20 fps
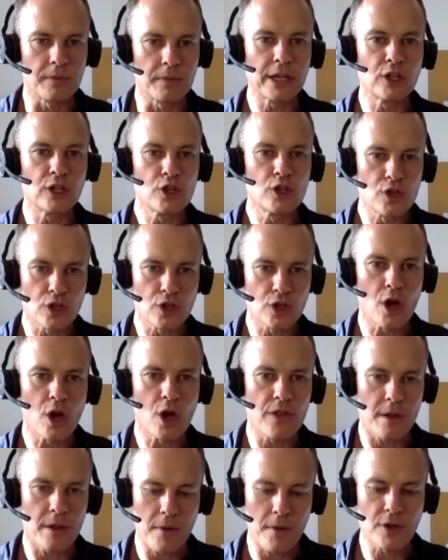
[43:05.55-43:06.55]
but you should
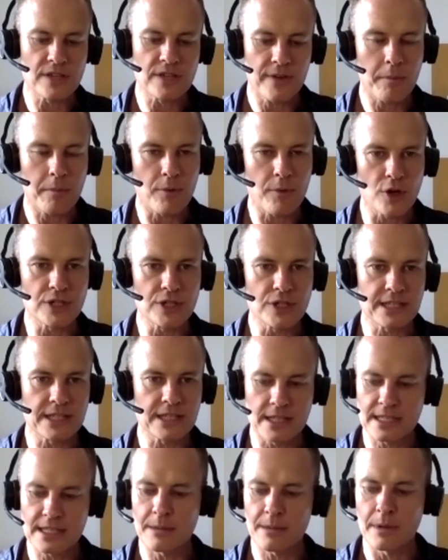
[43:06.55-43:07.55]
know that most of our projects
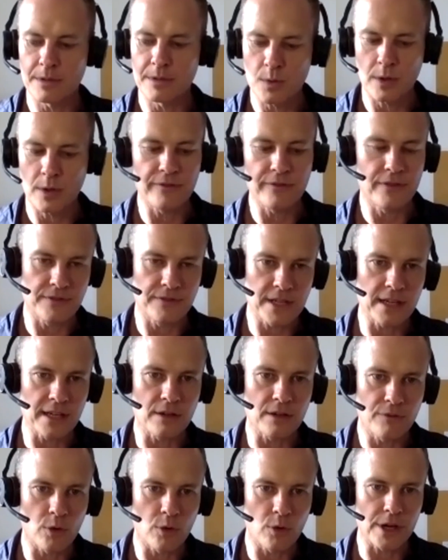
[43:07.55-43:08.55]
sit somewhere between
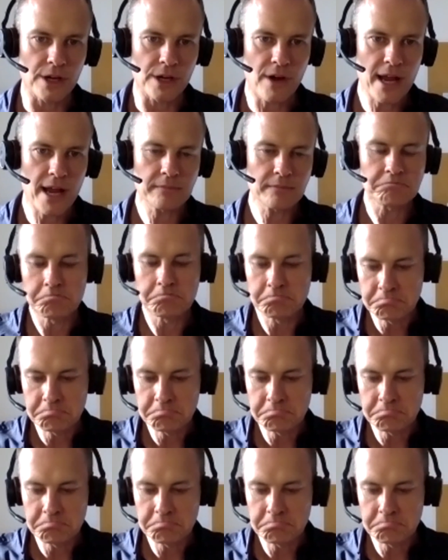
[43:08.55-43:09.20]
15 and 40 grand.